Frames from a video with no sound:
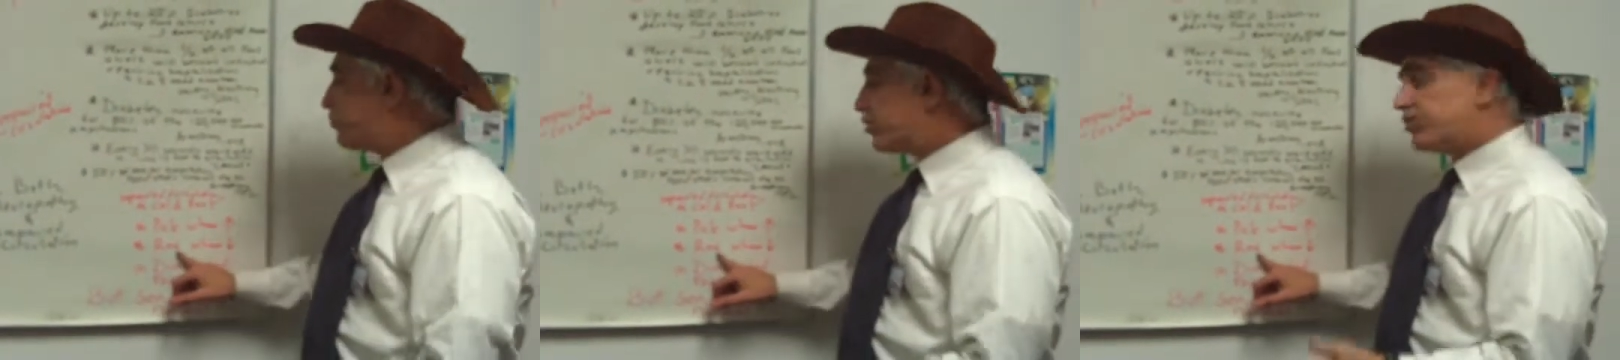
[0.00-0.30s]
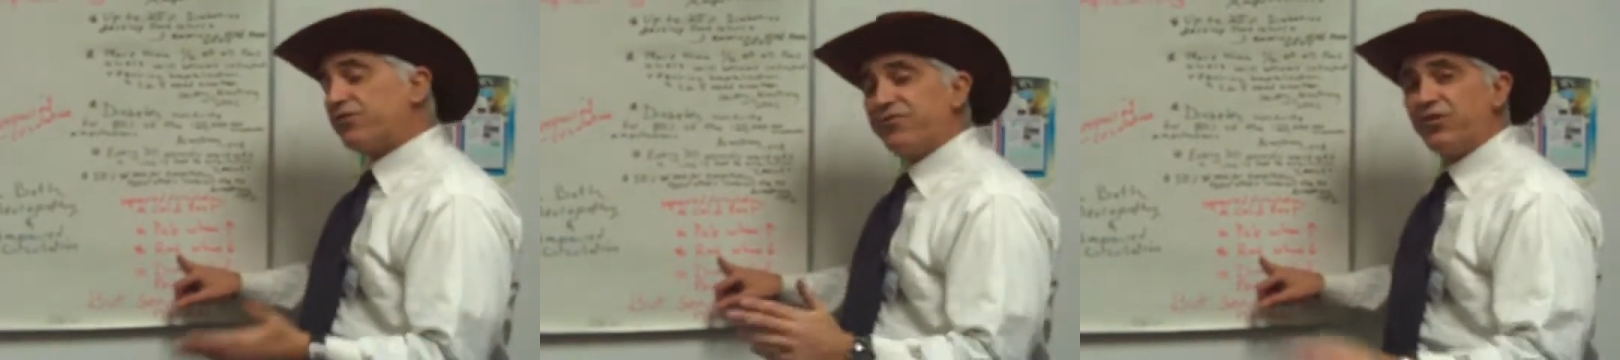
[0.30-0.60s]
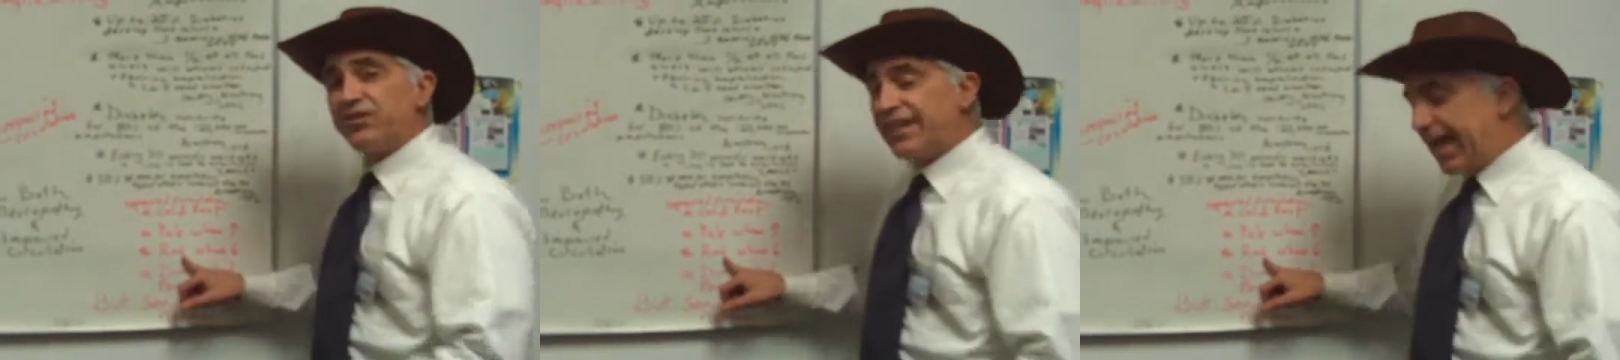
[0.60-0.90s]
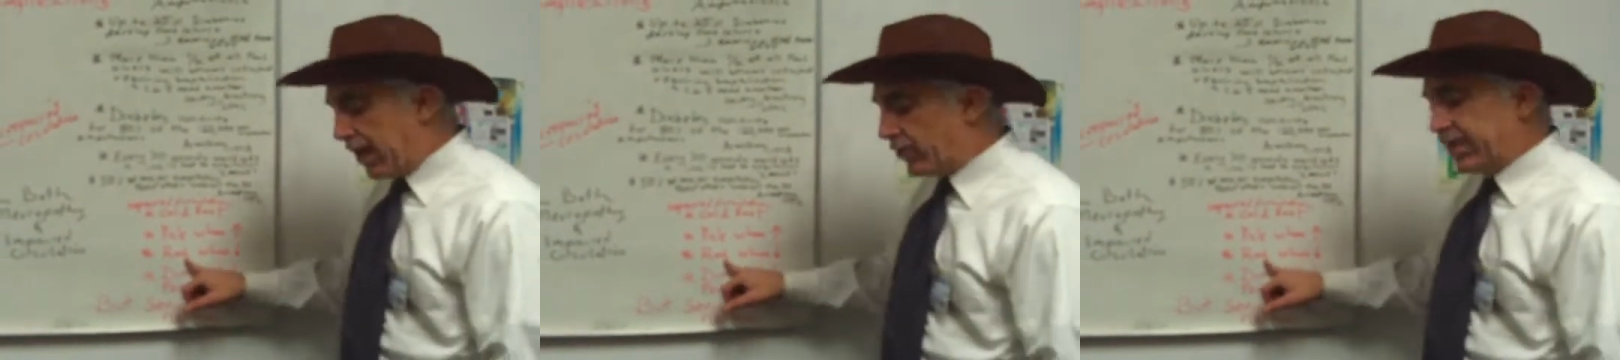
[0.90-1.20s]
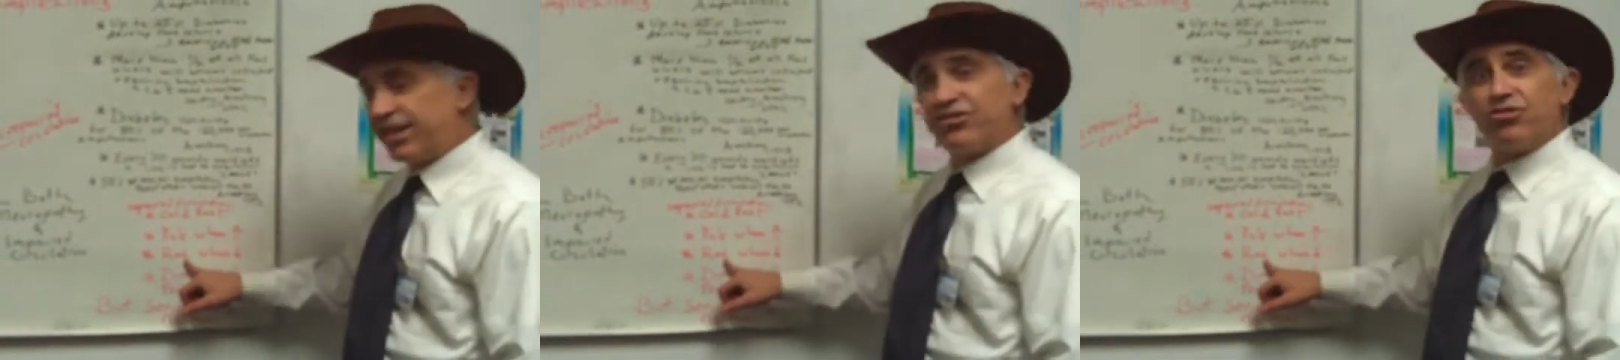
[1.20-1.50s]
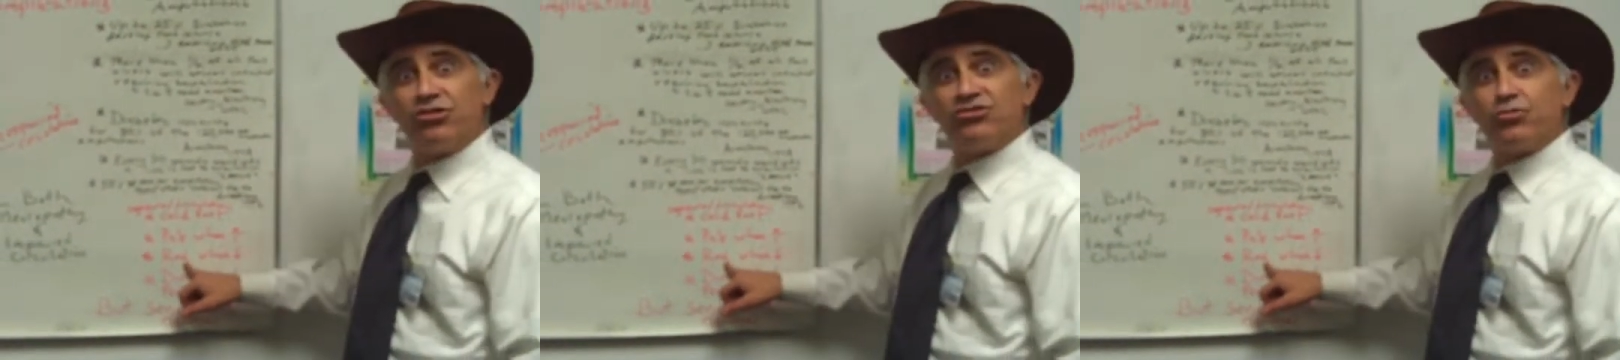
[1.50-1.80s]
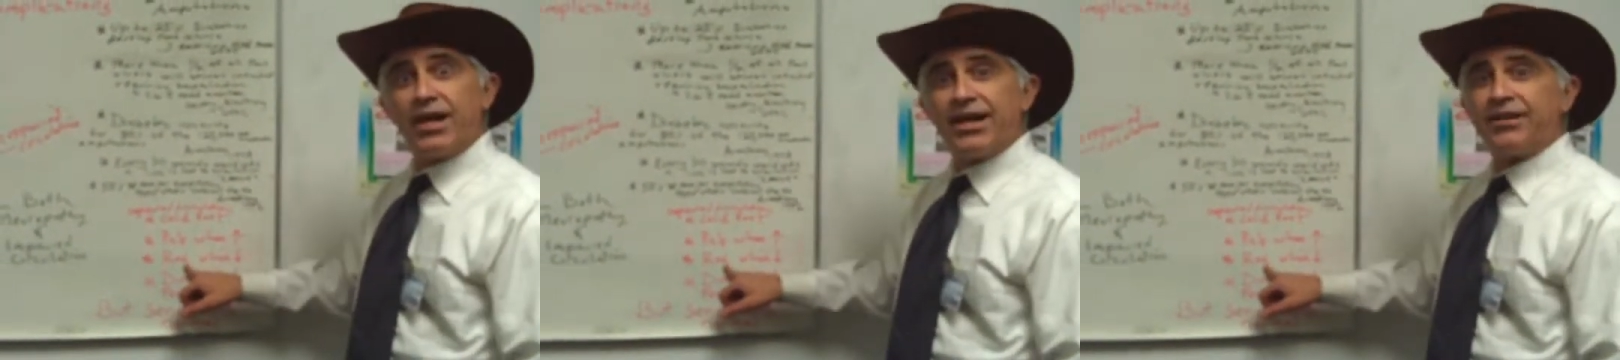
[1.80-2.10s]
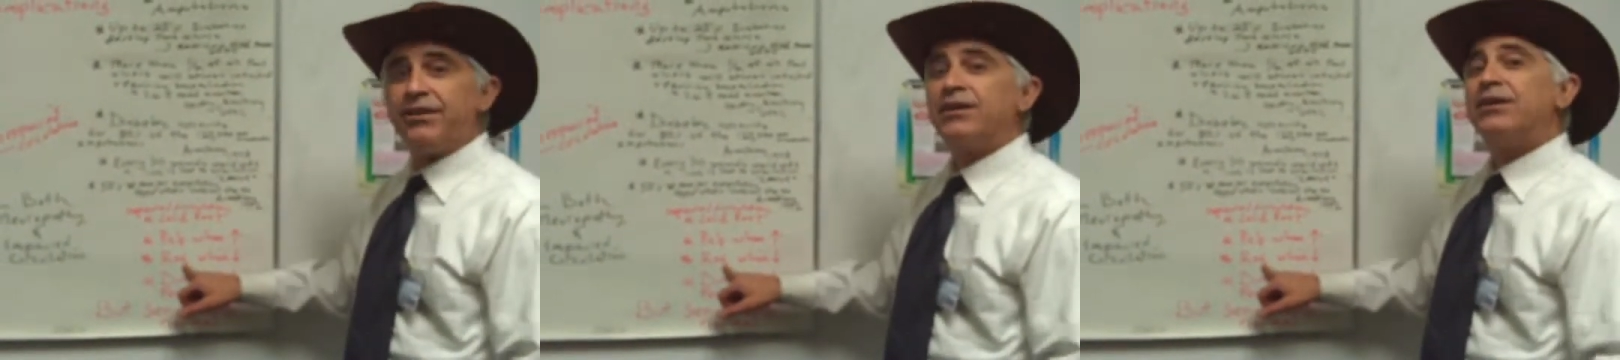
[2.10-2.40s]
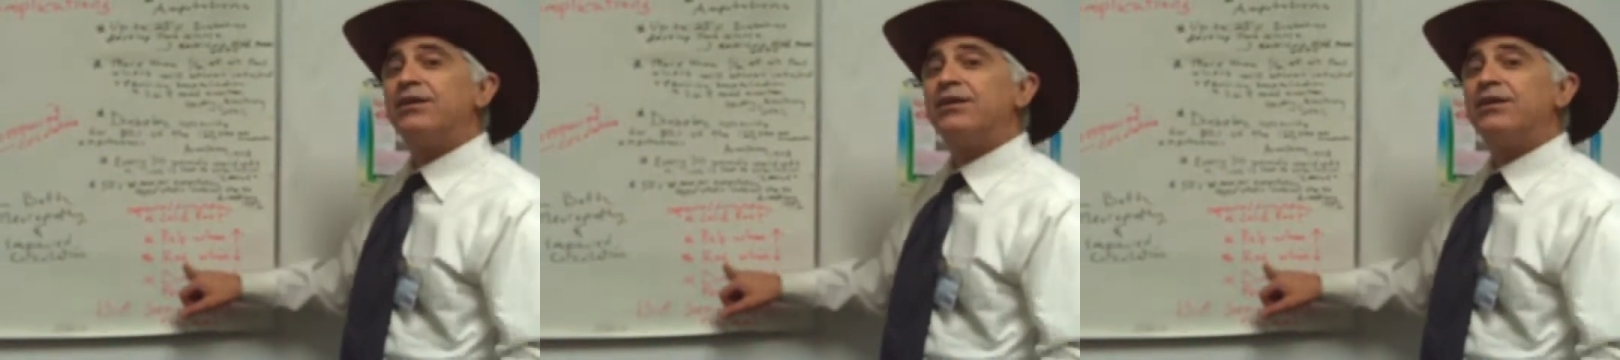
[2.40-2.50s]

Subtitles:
you put the foot down and it turns red.